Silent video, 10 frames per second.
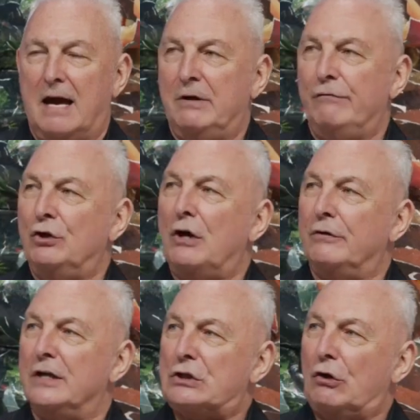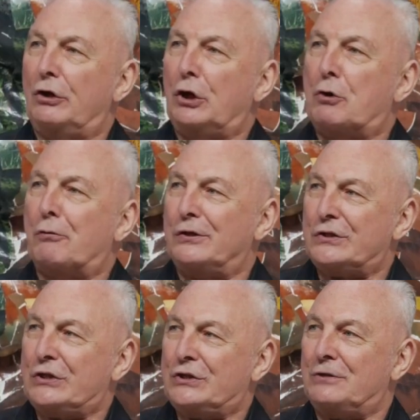How many of you know there's a lot of
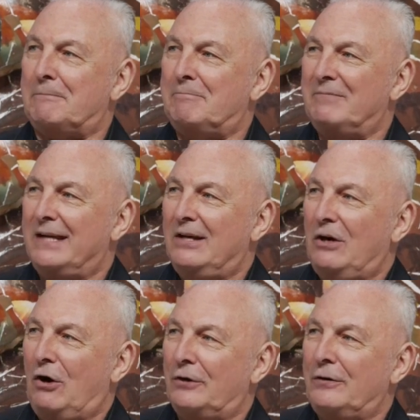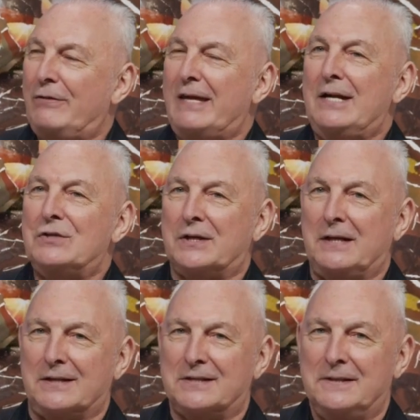criticism on the
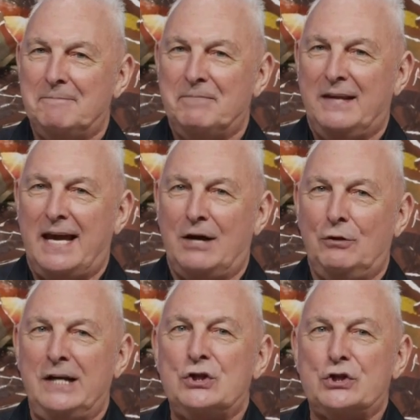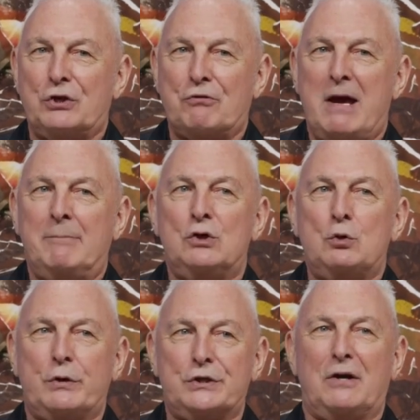internet and on Instagram and
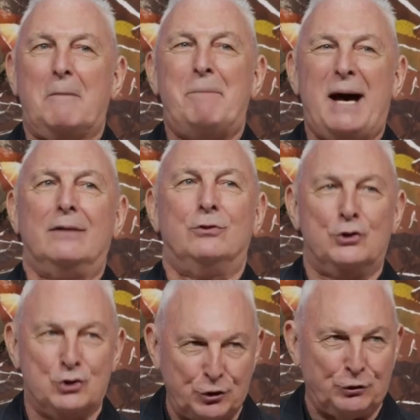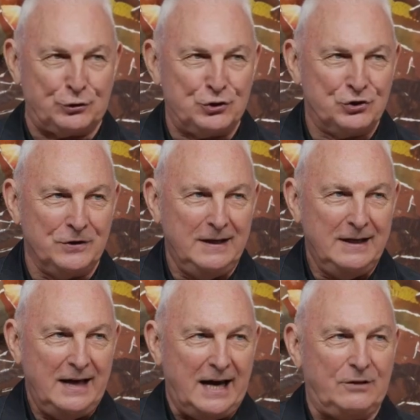Twitter about the church
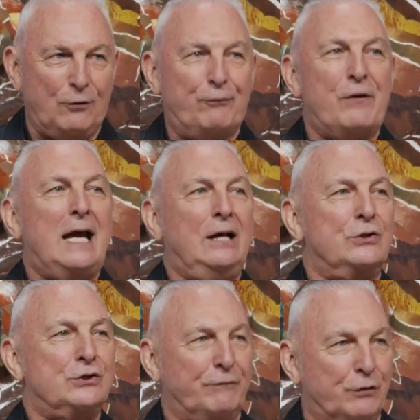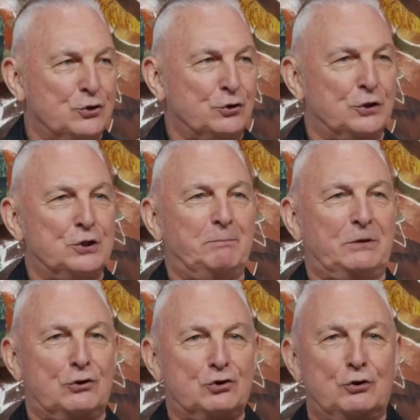and the failures of the church,
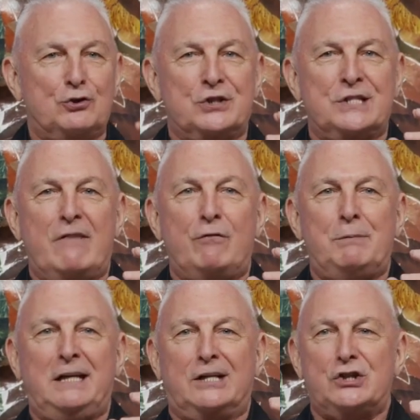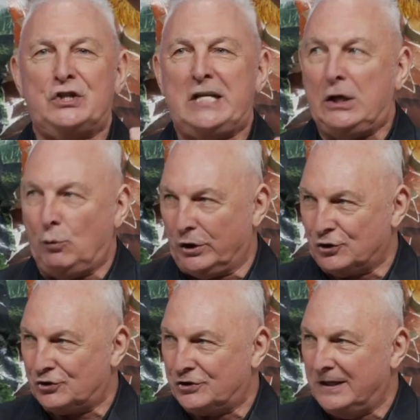but the church has never been
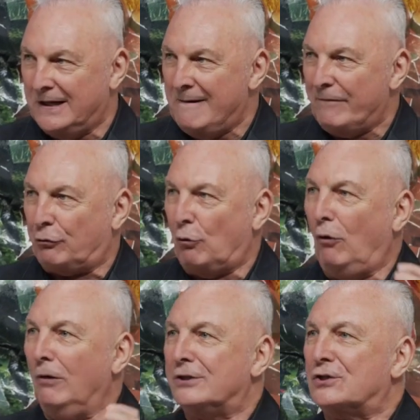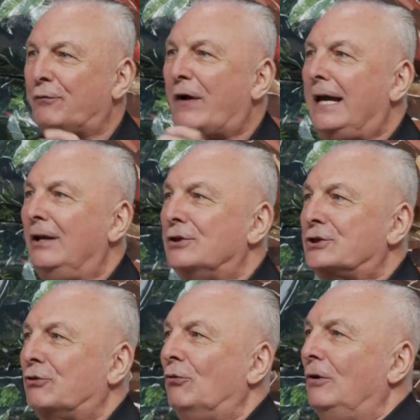extinguished. Through all its
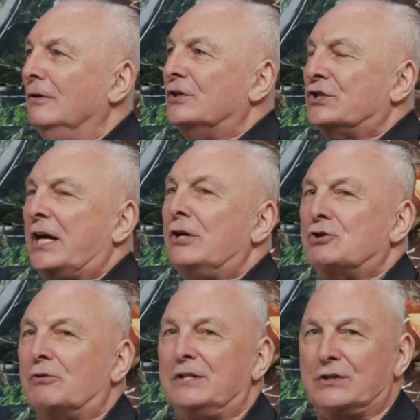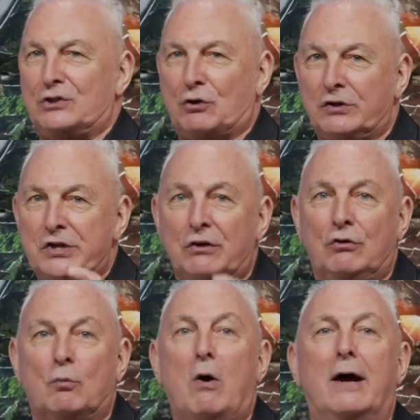failures, through all the centuries, it's
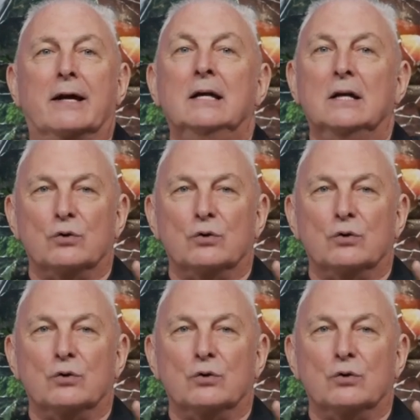continued. Why?